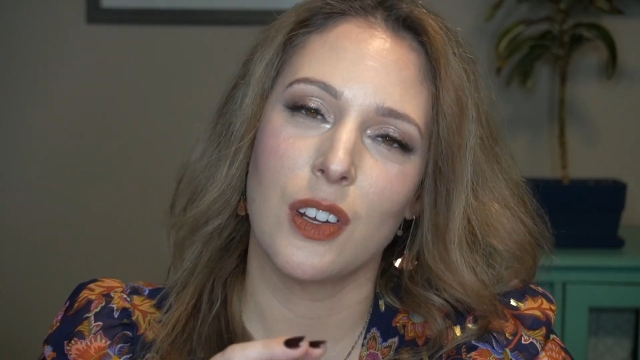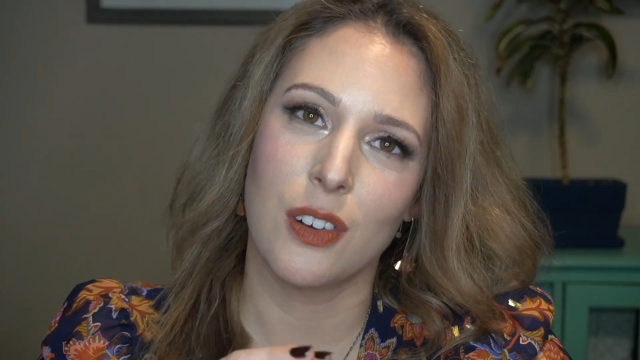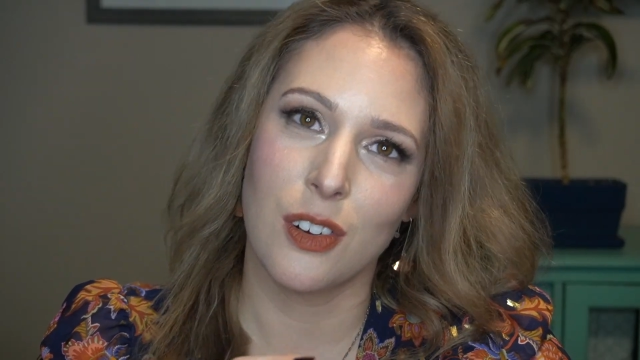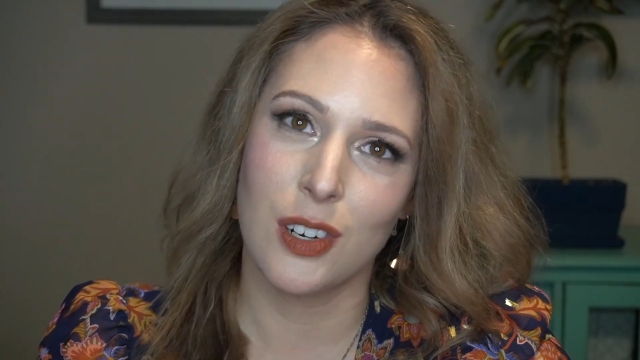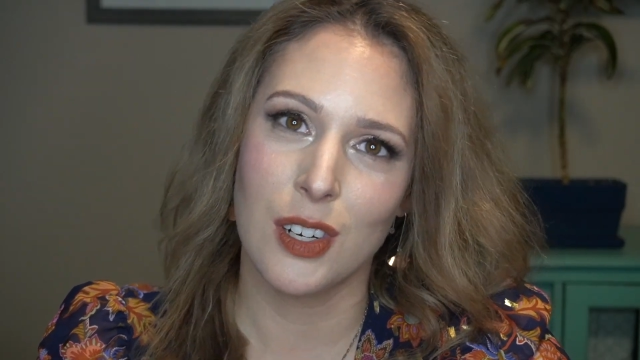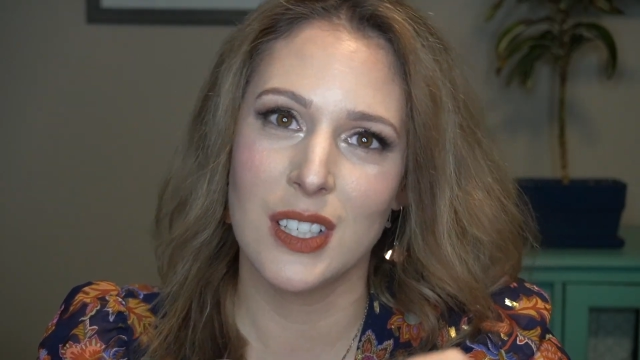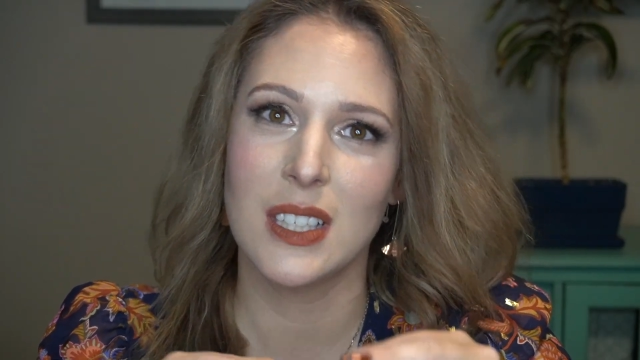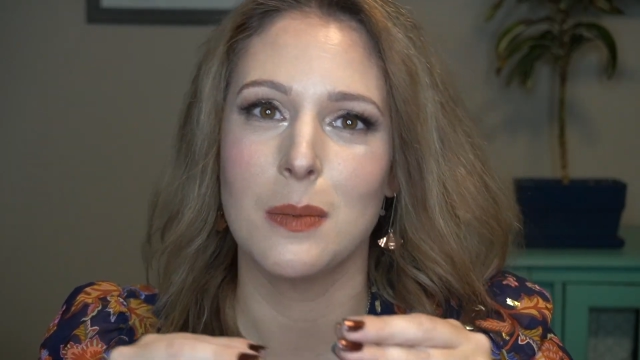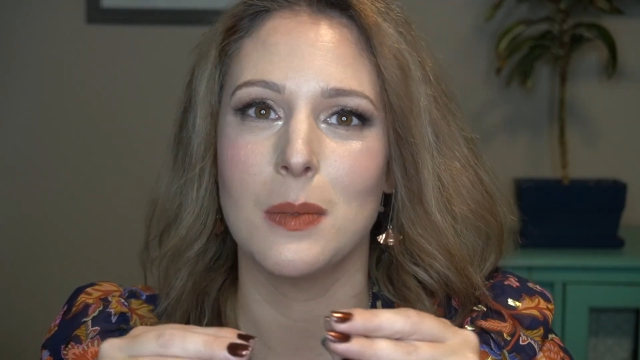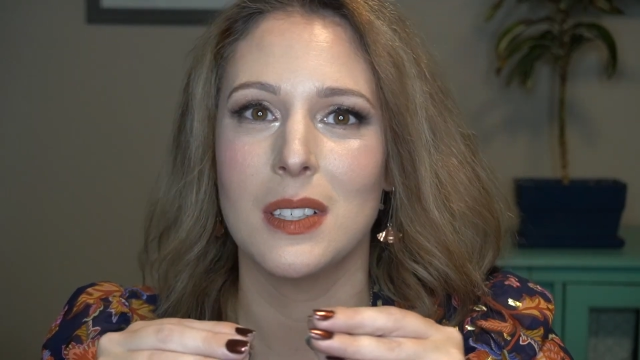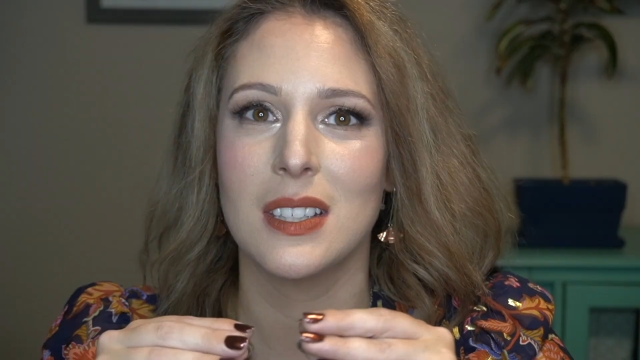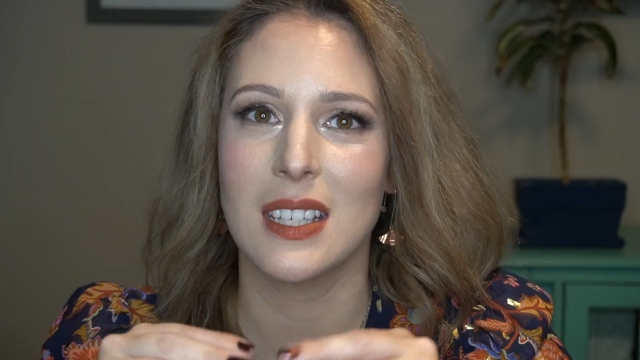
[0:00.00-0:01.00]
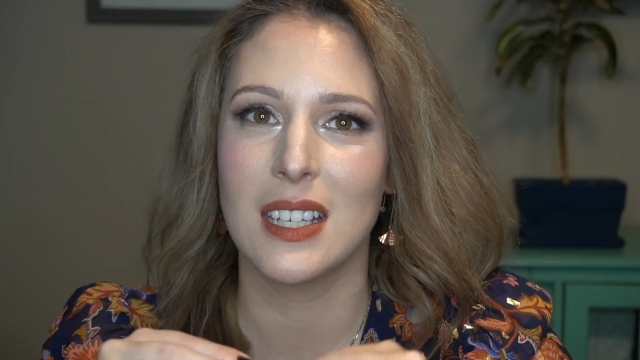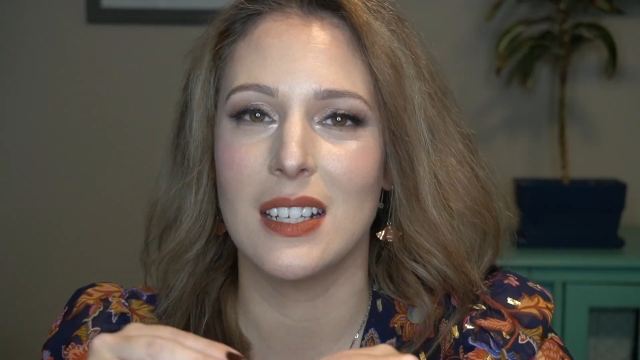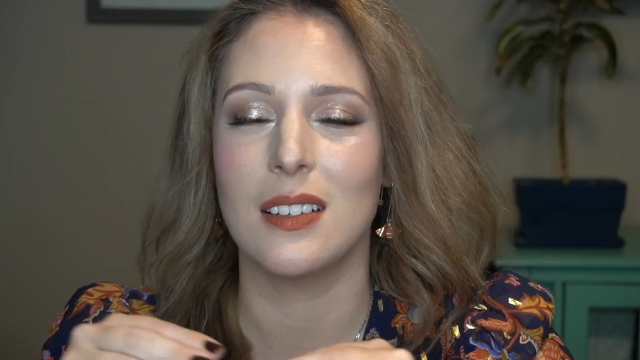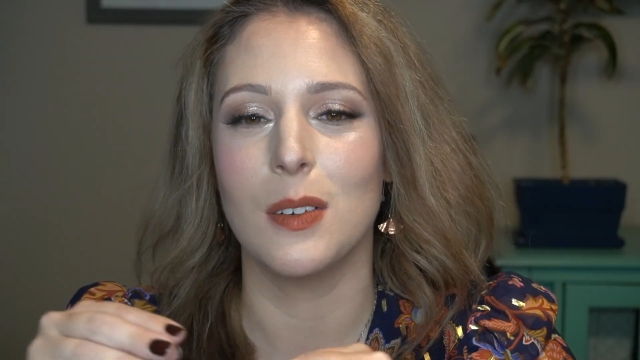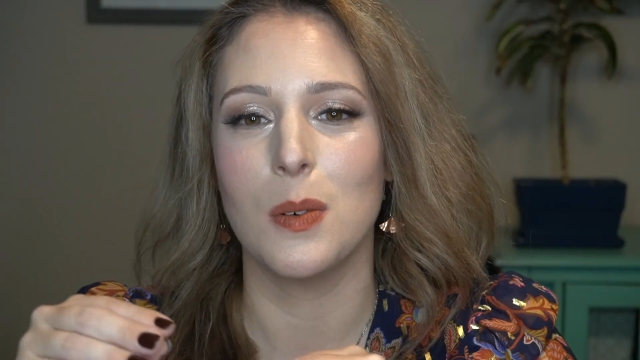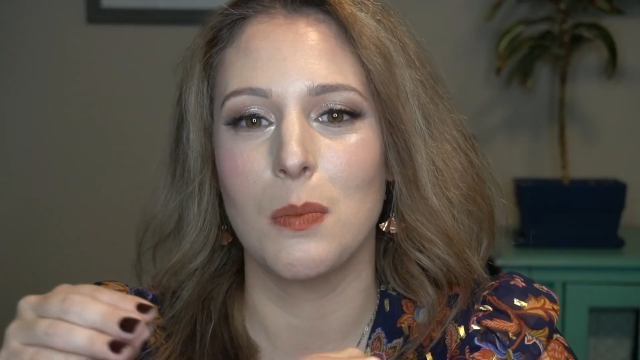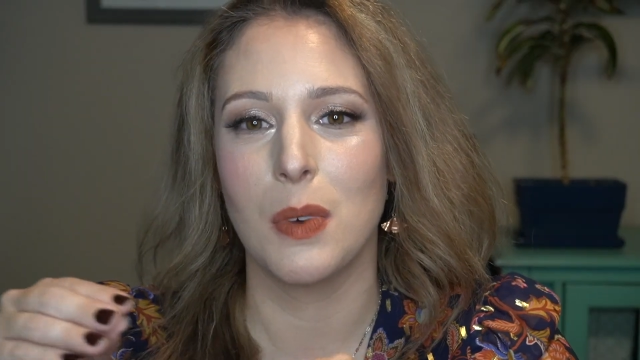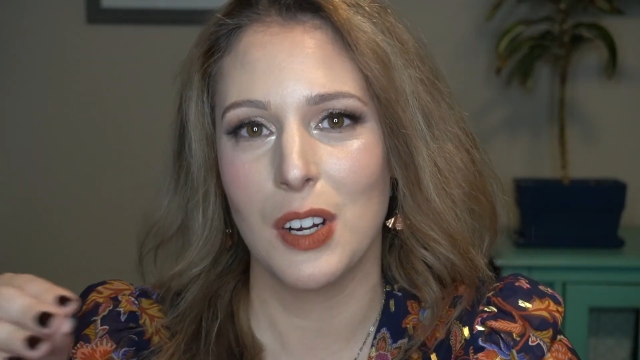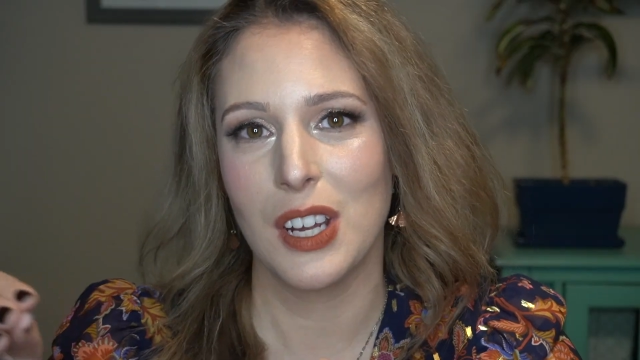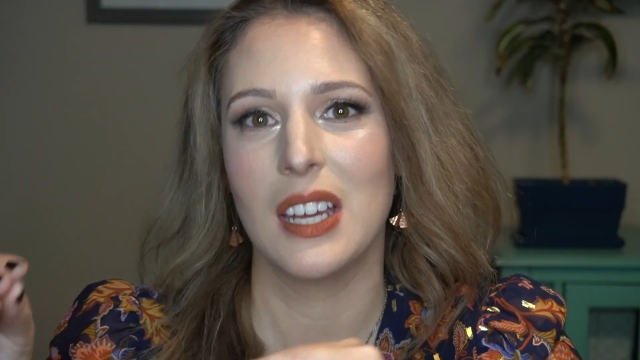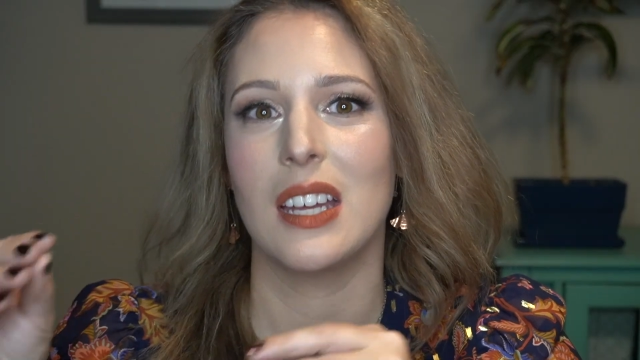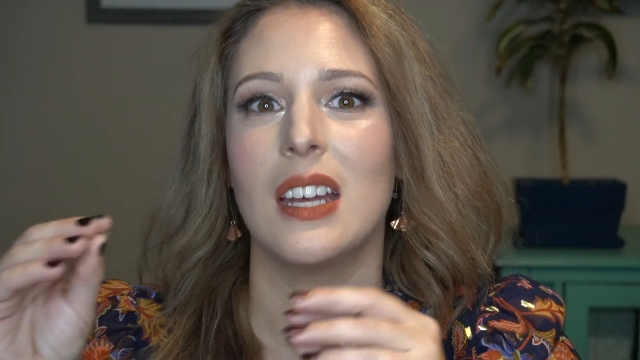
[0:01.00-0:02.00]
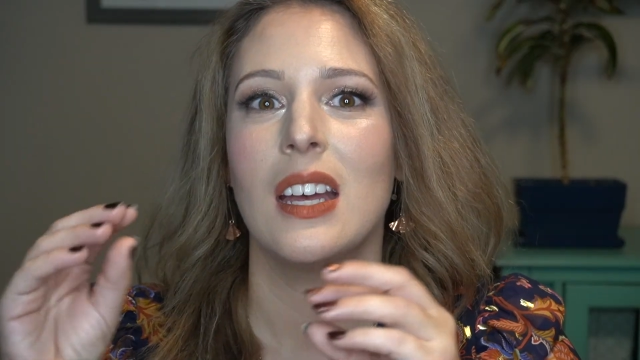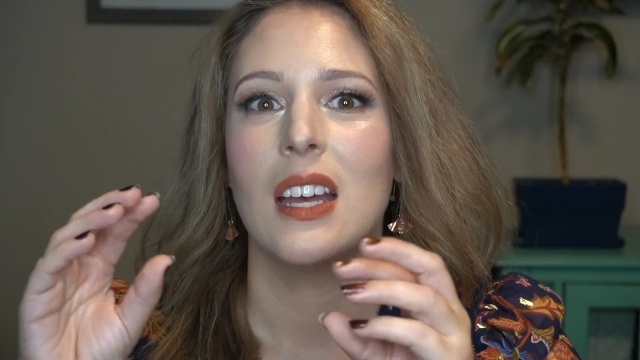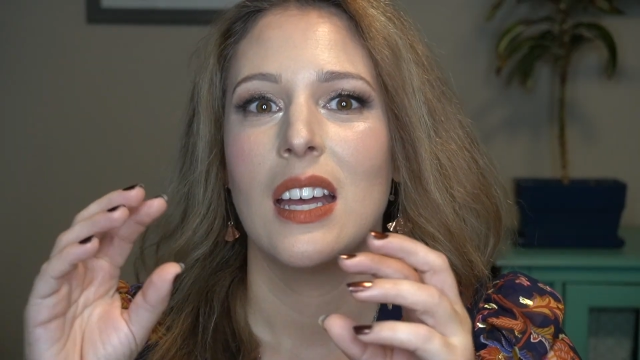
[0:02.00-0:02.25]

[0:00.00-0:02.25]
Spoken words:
Christkindlmarkt